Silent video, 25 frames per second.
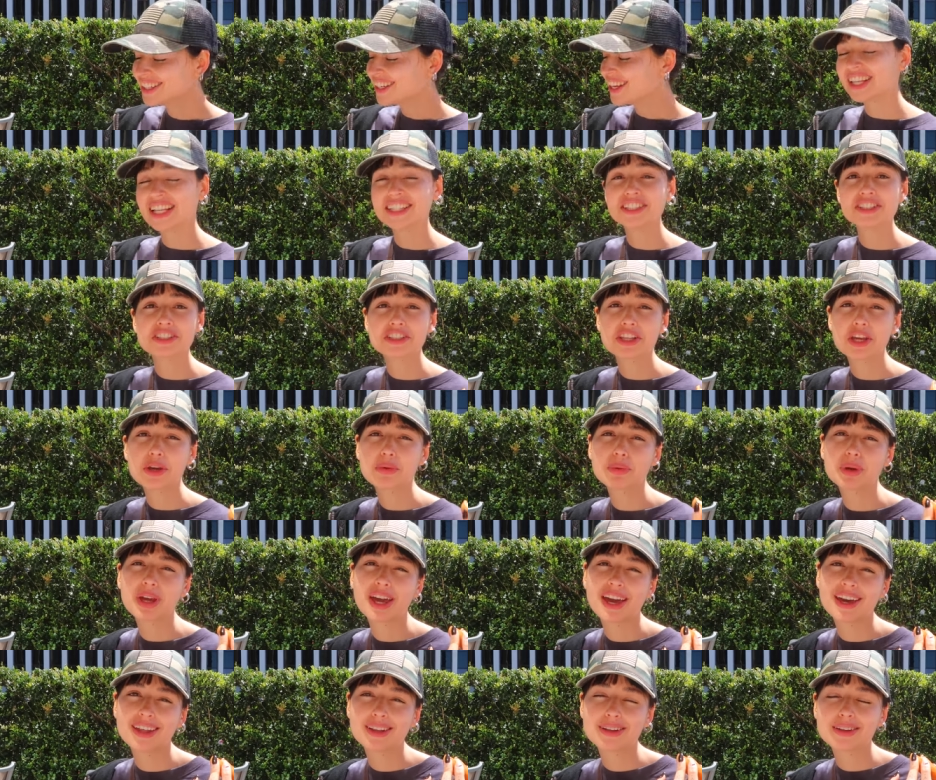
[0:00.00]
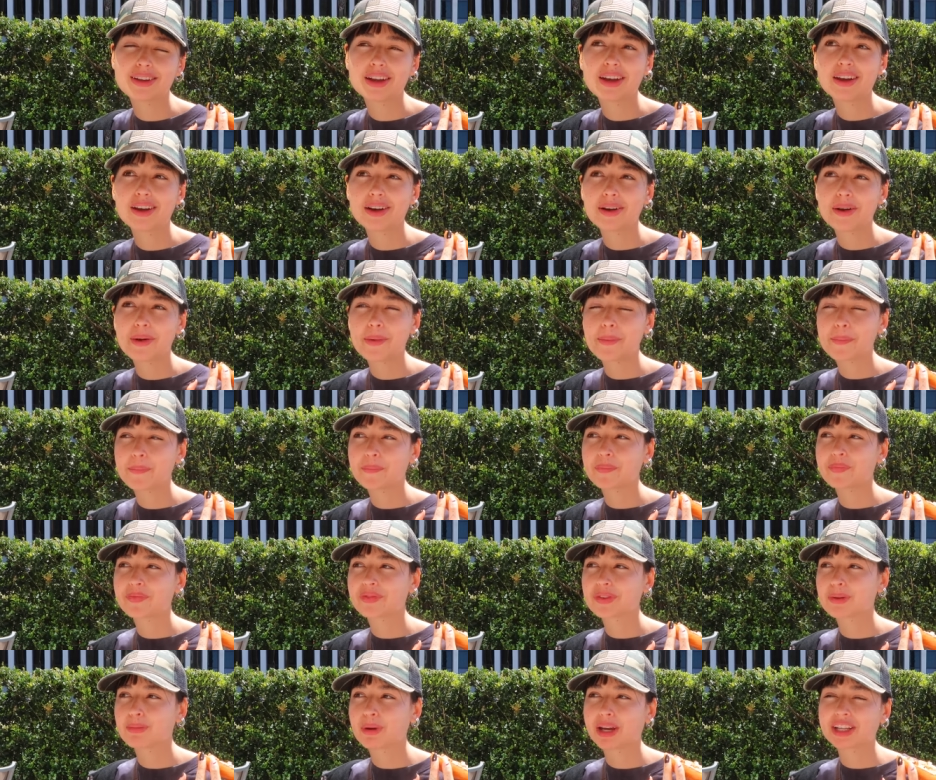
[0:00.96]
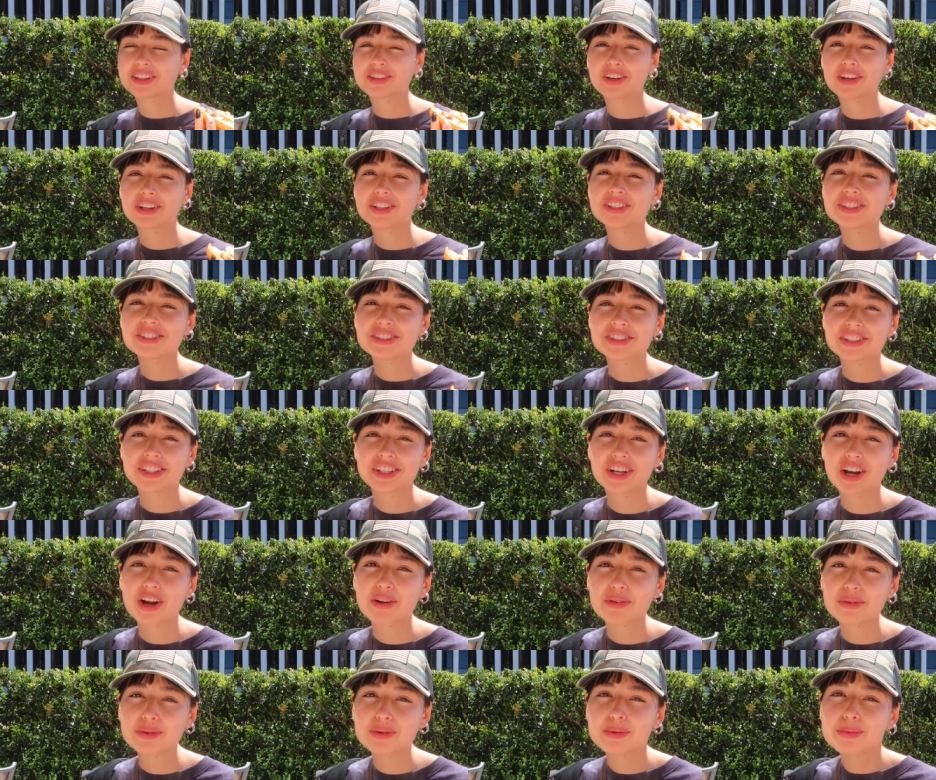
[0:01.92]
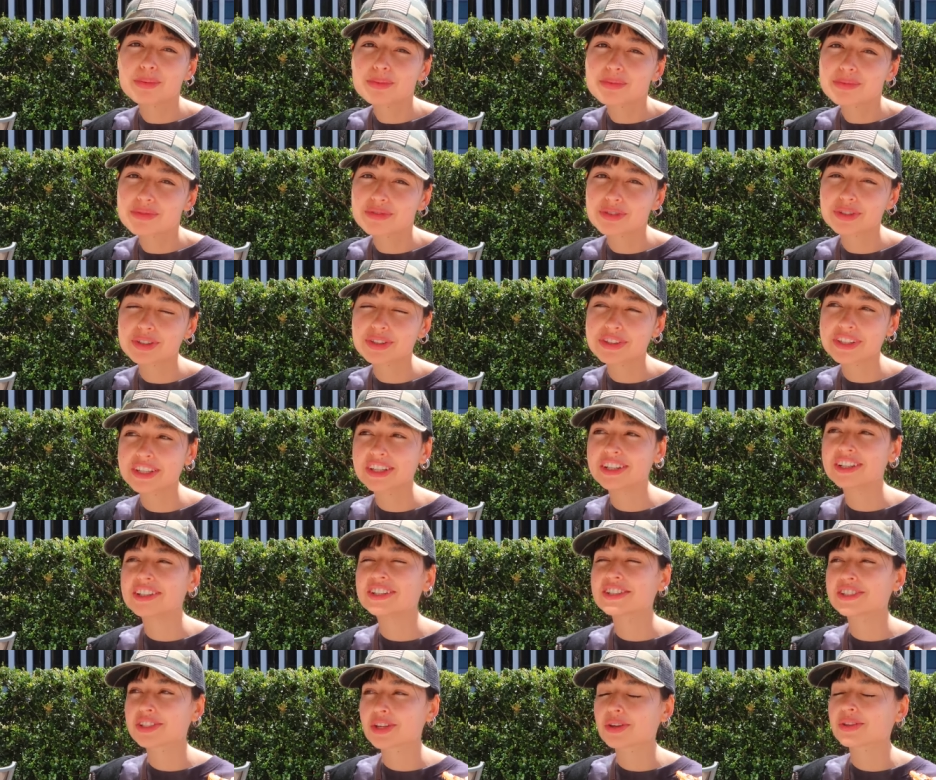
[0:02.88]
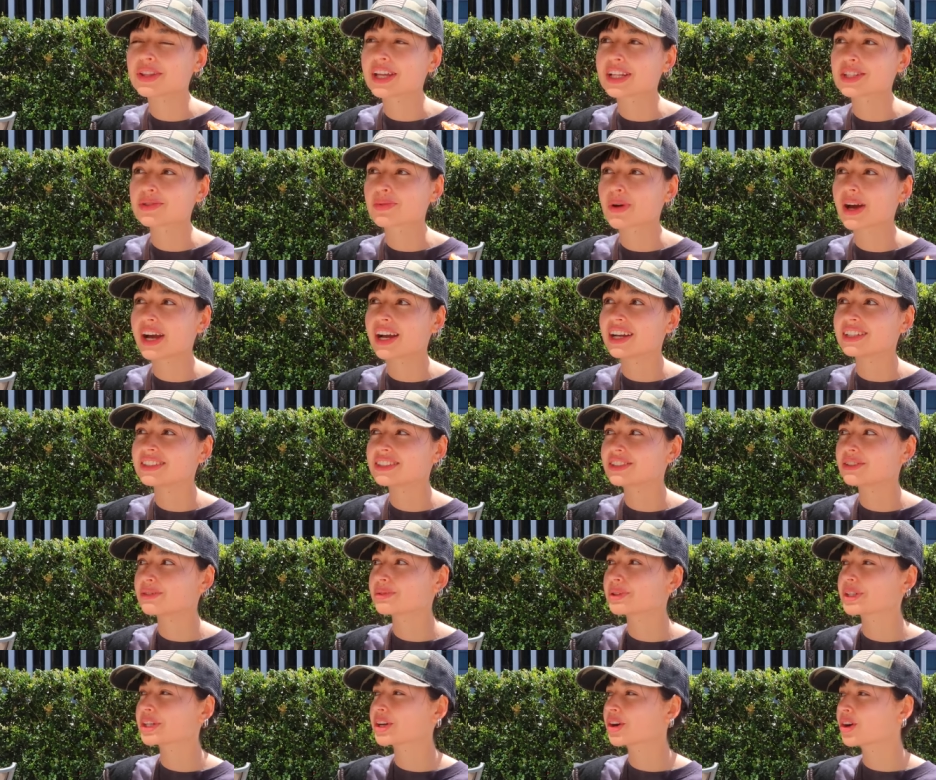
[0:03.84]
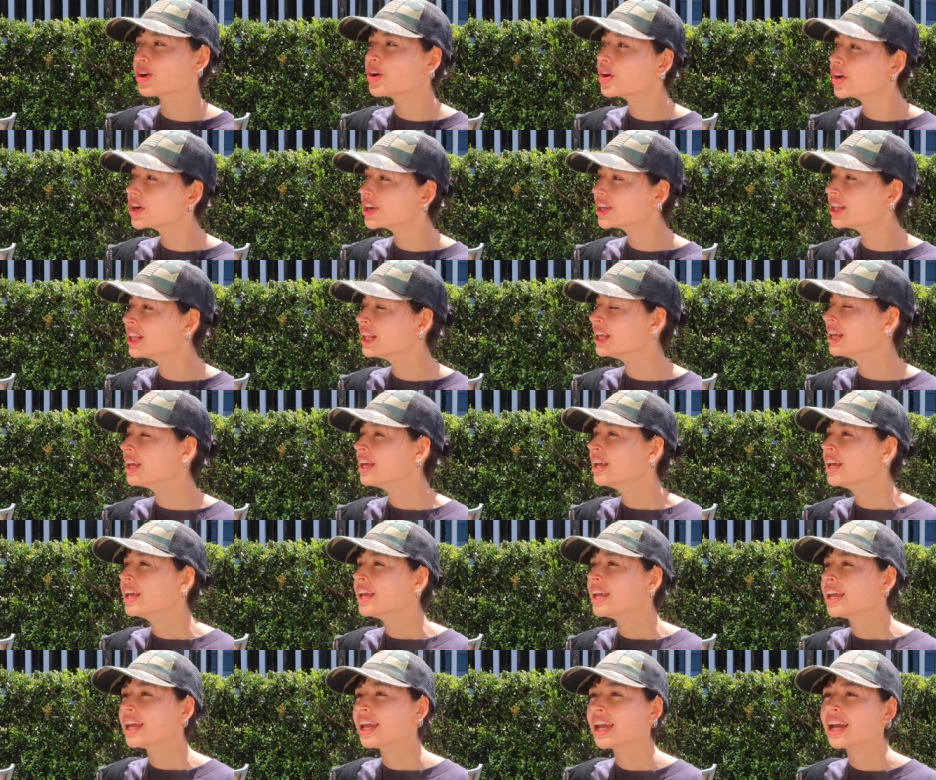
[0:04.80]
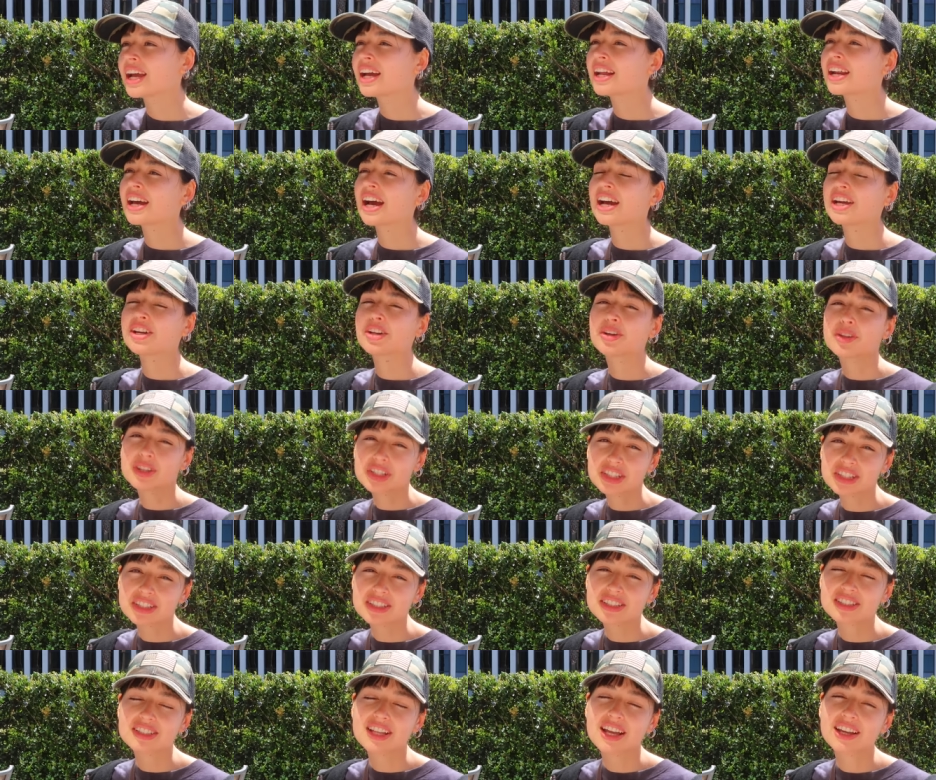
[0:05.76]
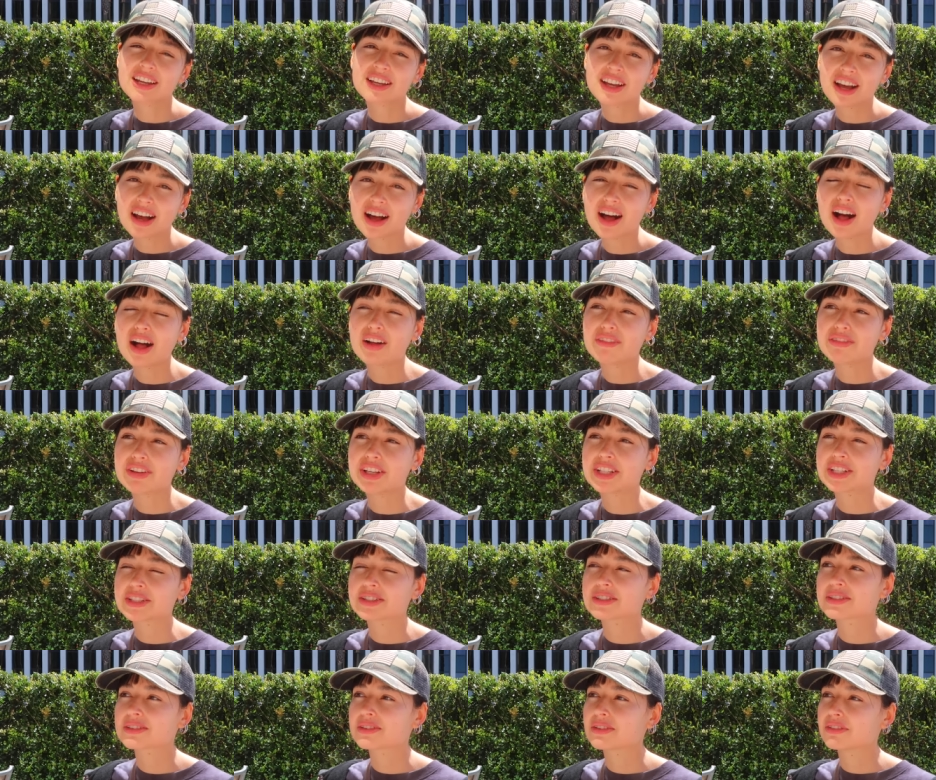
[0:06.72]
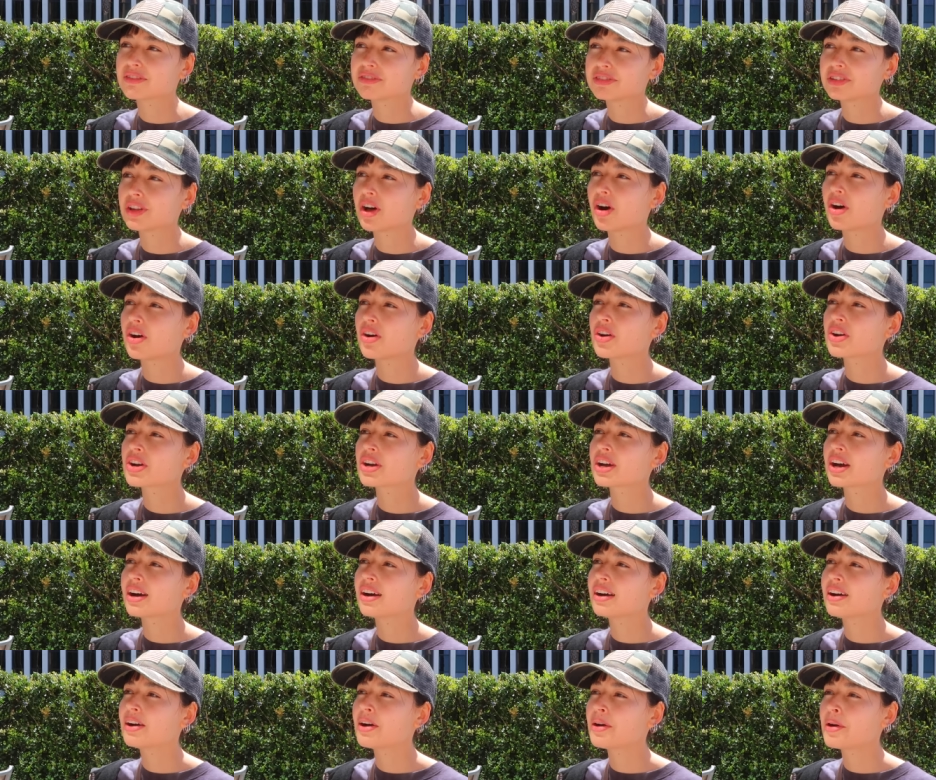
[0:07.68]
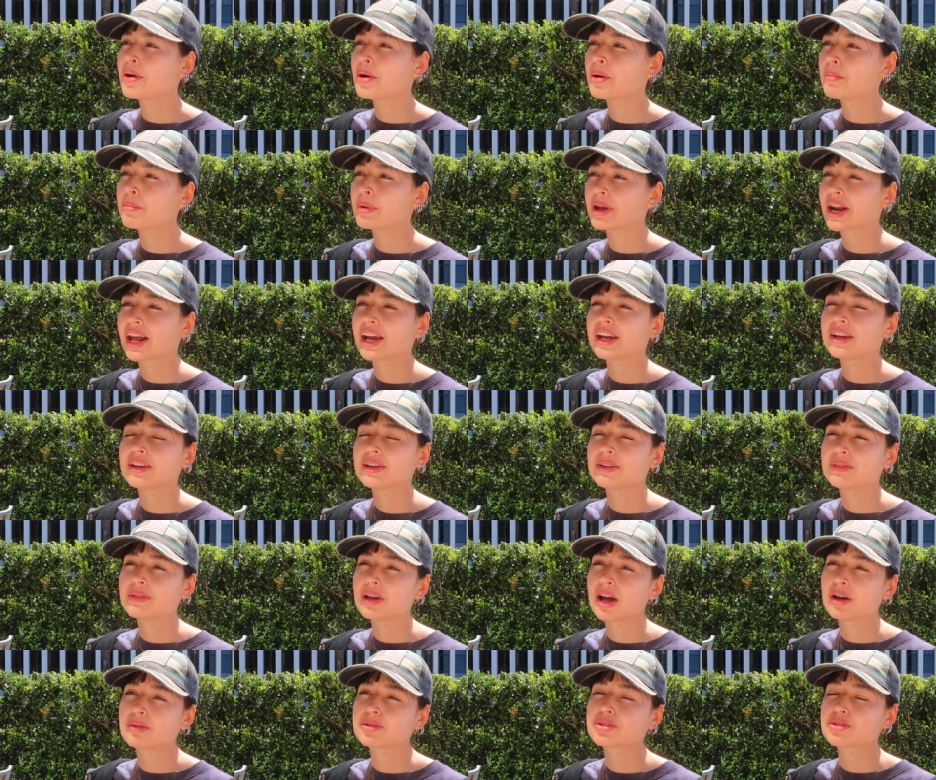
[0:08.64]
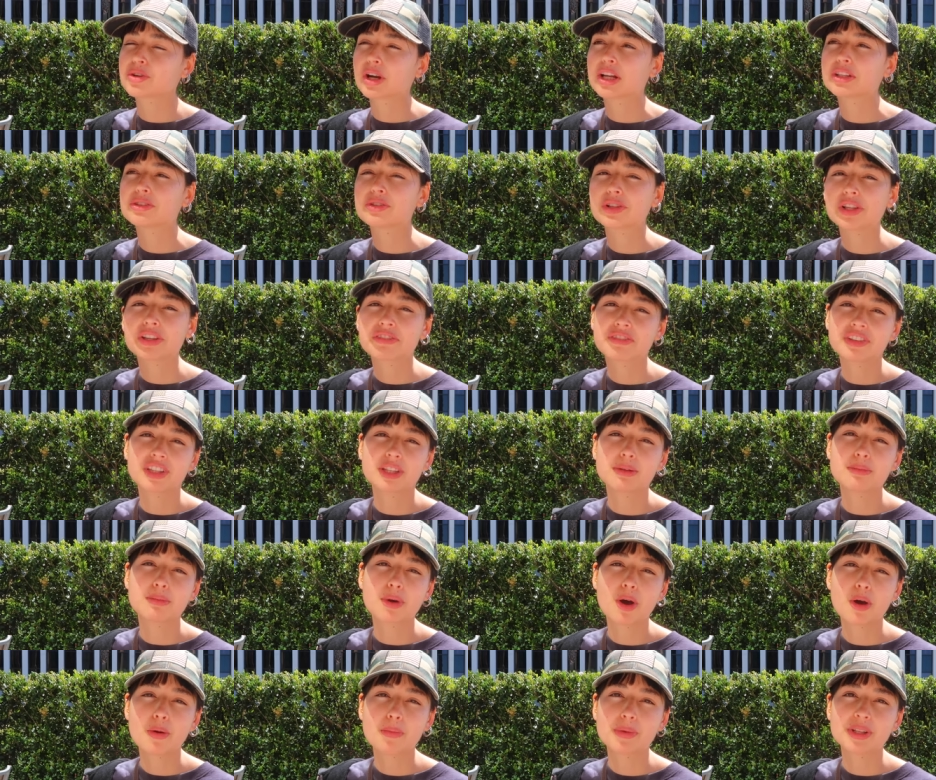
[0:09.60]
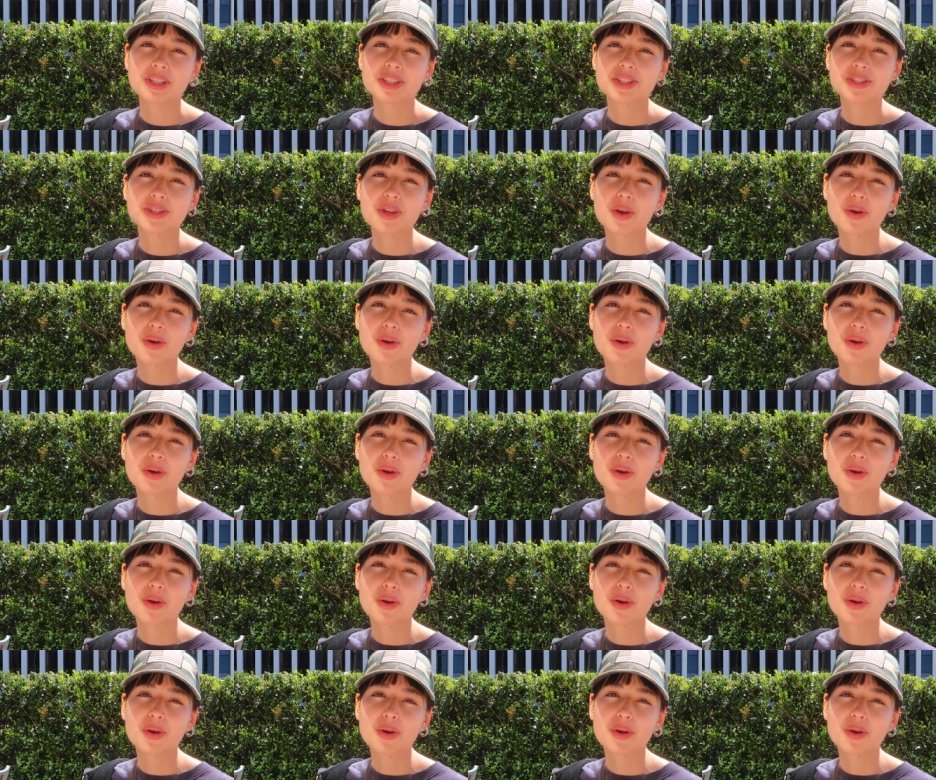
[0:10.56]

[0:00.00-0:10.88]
Yesterday we had McDonald's in our room for dinner, so that's why I didn't record. And I know this is like a half-assed vlog, but I was trying to live in the moment.